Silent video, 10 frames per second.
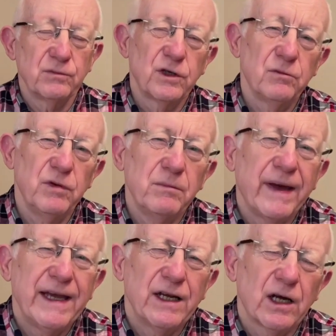can be
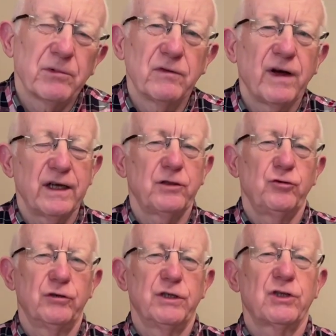made up of
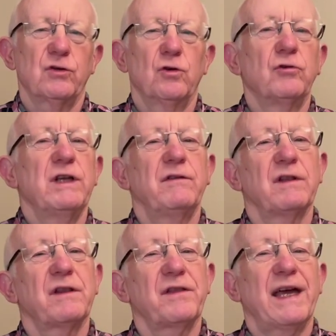hundreds or even
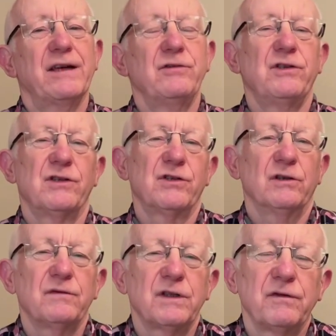thousands
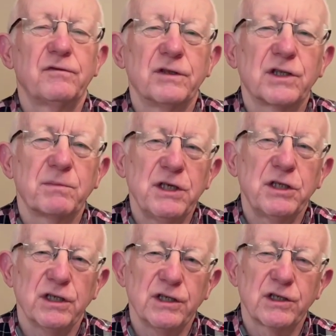of different
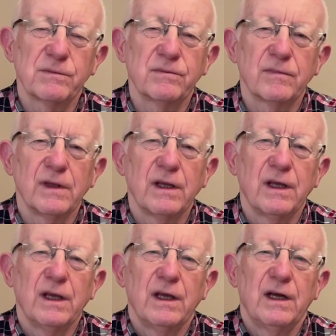species,
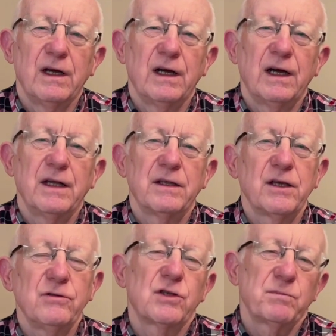and
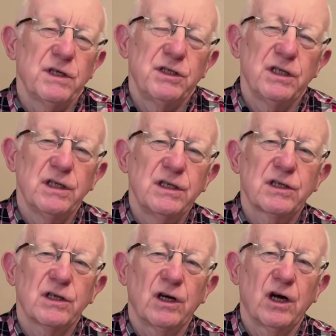those species
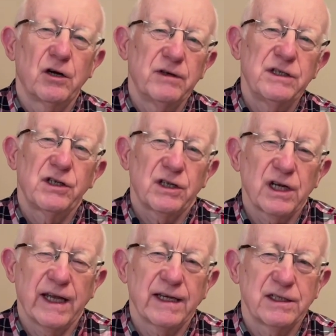are
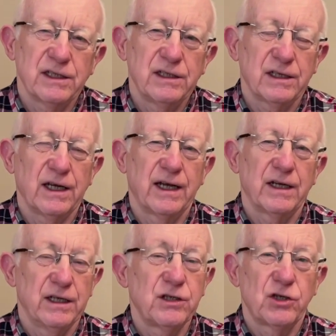interconnected and
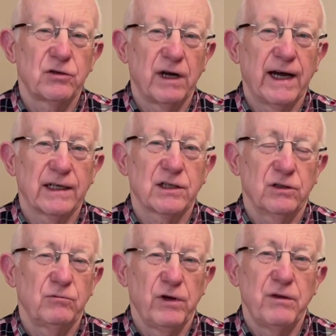interact
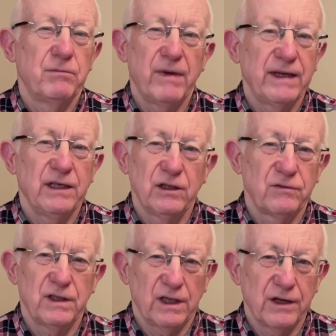with many of
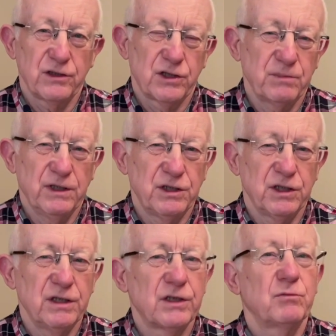the other
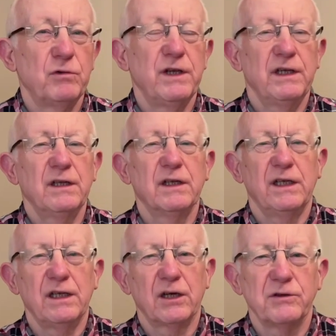species within the
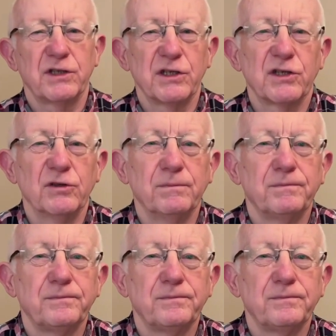ecosystem.